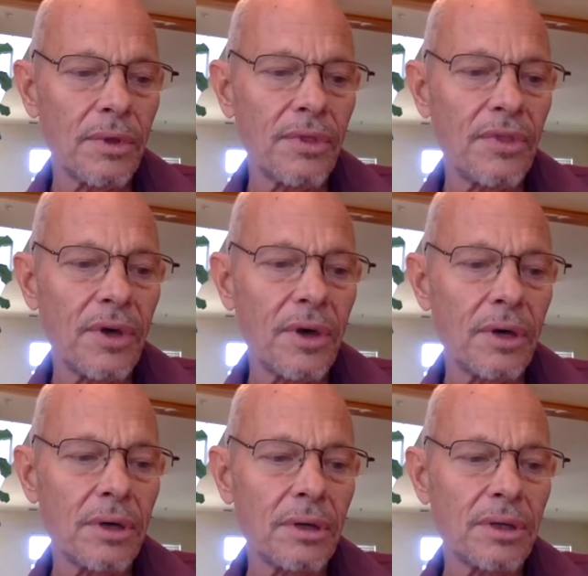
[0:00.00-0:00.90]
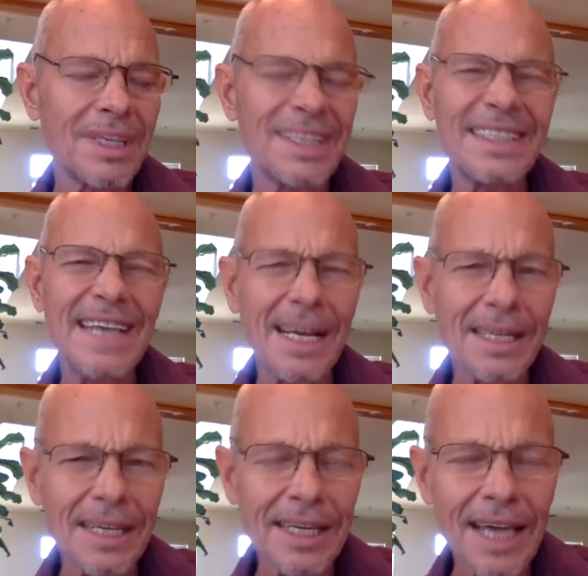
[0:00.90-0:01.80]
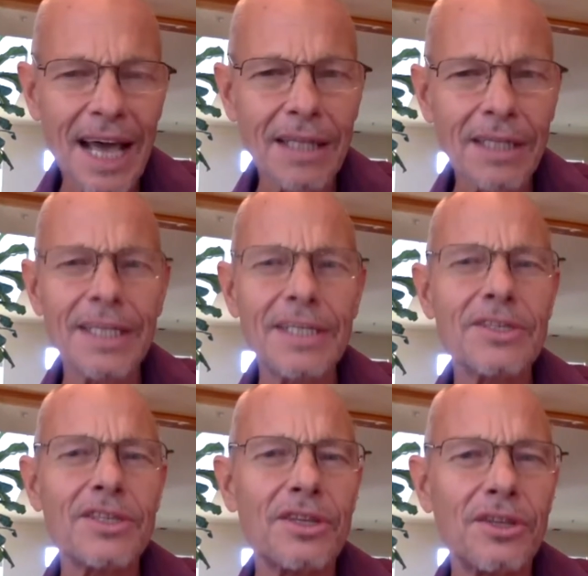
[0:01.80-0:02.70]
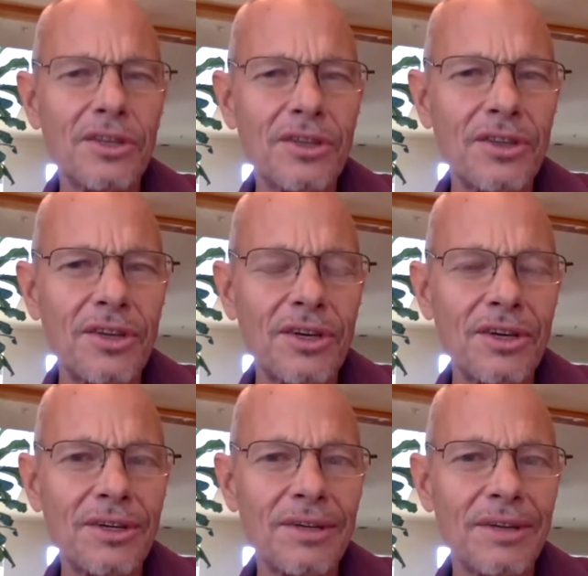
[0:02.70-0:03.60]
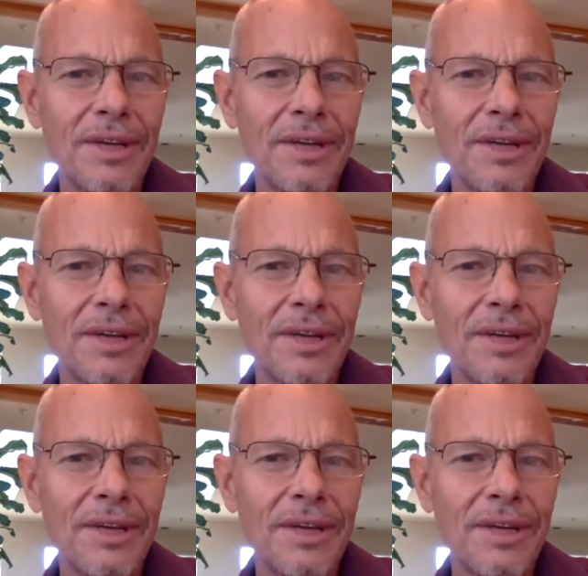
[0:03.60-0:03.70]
the the technicalities the the